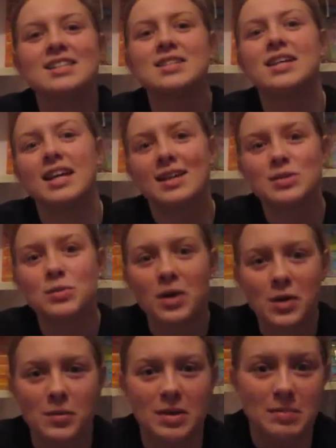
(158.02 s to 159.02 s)
to get to
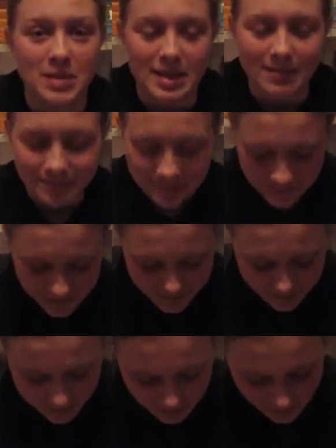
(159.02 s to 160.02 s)
where you want to be.
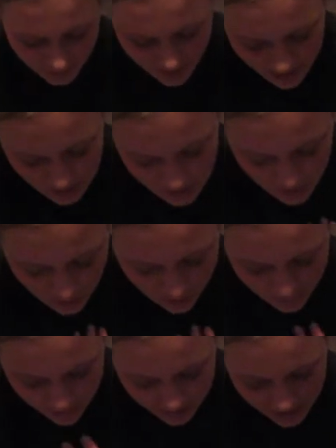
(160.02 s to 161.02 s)
And
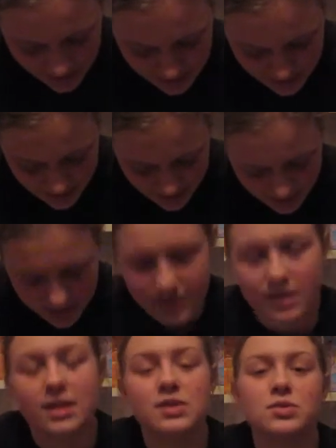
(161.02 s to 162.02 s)
so these,
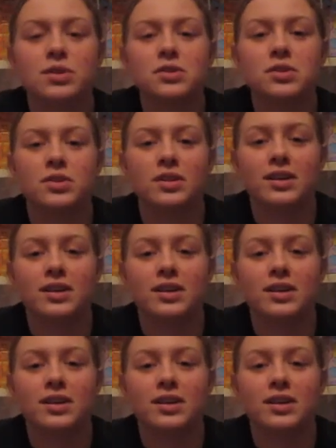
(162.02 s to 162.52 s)
the Israel,